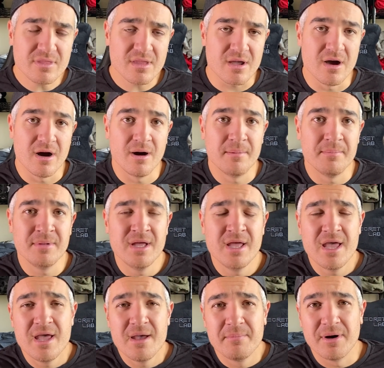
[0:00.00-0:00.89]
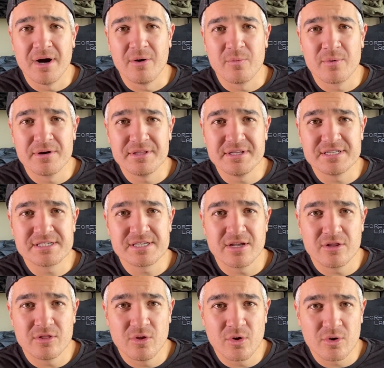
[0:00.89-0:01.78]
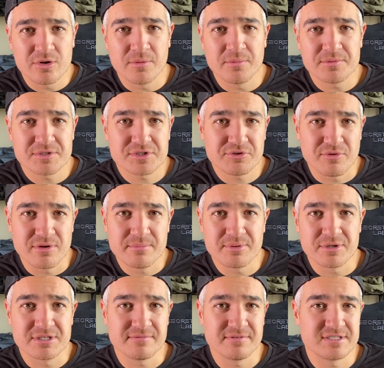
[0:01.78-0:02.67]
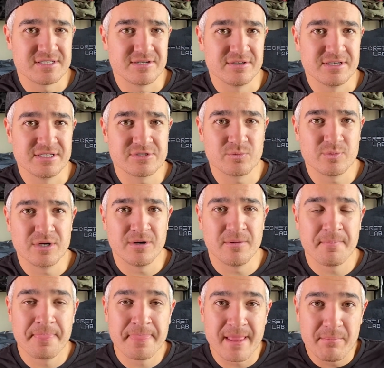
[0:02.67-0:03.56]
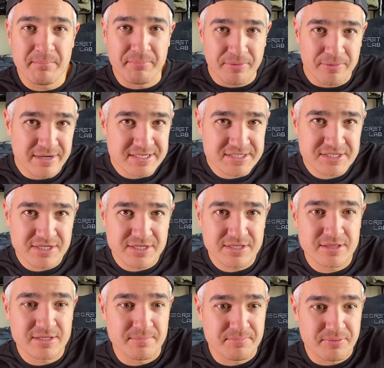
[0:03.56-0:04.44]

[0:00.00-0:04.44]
Um, but where these local screen printing facilities will print the